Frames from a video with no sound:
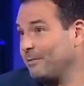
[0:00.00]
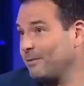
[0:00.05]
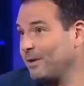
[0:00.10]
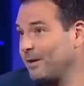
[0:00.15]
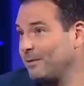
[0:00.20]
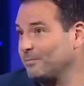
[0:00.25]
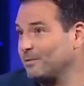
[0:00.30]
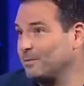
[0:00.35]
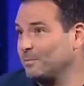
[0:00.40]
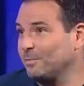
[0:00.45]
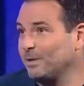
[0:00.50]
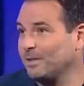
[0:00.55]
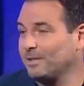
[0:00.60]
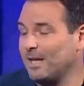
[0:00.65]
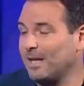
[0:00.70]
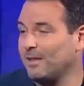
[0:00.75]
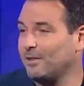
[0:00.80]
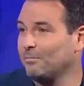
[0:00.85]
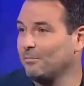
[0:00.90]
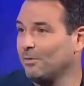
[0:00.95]
Abrahams.
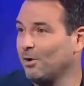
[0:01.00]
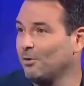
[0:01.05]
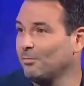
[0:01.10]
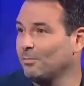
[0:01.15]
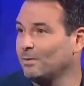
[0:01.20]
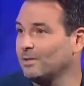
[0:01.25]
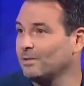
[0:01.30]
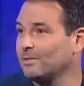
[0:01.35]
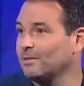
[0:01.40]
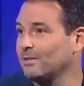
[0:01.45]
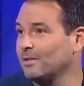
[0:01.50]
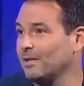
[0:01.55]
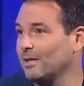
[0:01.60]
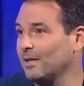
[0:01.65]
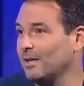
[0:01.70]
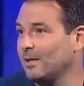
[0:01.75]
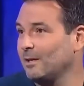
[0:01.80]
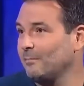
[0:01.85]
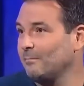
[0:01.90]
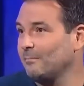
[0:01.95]
But at the moment,
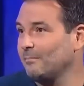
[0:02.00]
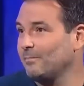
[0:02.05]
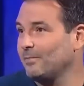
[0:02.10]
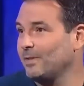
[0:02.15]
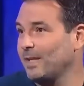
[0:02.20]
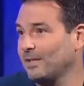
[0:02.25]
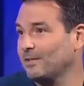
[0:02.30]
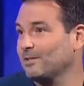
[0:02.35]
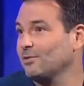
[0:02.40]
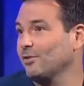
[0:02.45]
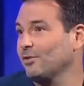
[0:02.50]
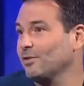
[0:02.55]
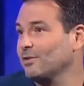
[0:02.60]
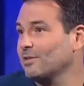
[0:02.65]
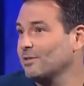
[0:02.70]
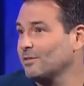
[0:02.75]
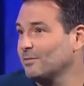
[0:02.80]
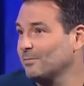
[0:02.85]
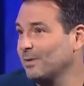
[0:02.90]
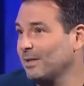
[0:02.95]
that's not the
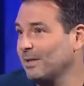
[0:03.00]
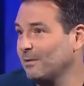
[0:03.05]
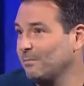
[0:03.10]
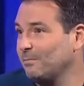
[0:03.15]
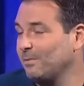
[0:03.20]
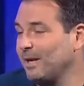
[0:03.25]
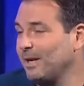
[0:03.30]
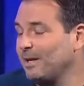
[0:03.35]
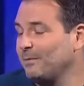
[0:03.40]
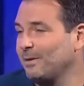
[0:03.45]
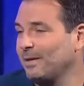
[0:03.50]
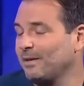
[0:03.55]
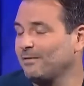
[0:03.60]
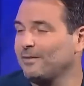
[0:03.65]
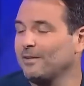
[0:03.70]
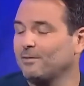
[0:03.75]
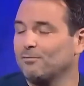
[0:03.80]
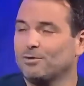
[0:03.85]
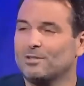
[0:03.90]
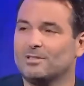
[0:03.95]
system that they play. But I
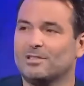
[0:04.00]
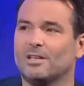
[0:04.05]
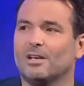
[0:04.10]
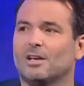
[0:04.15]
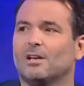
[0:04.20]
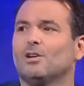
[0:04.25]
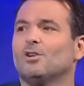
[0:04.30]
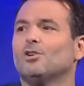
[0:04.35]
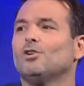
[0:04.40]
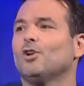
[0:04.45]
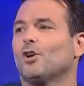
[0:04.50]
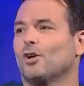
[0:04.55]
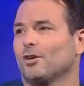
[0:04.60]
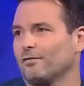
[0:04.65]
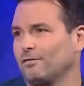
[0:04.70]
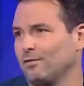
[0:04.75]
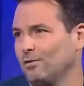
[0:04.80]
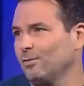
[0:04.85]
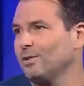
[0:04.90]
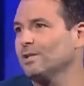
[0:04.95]
think we see a lot
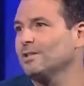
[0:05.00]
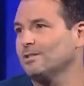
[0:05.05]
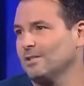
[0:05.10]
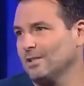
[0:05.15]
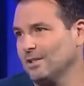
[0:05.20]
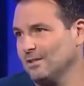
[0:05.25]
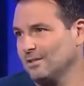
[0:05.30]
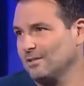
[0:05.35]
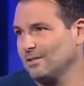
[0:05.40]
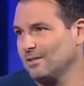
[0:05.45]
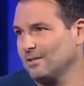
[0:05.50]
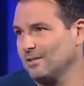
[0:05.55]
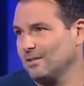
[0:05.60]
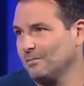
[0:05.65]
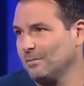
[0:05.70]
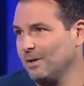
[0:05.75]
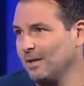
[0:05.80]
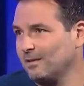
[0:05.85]
of fluidity in the system.